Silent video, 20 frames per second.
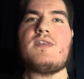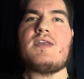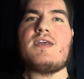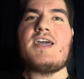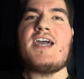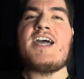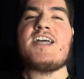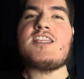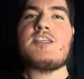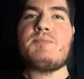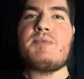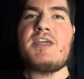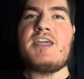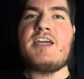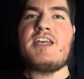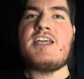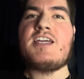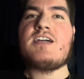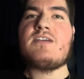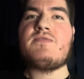at the
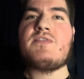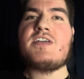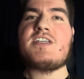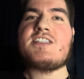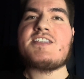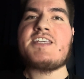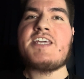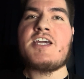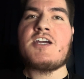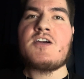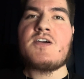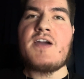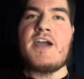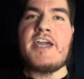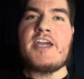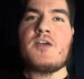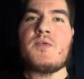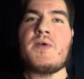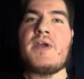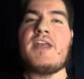beginning of this year, I
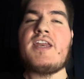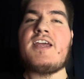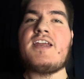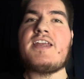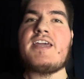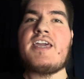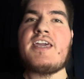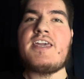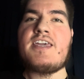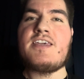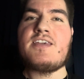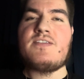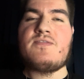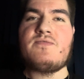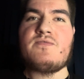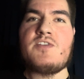created a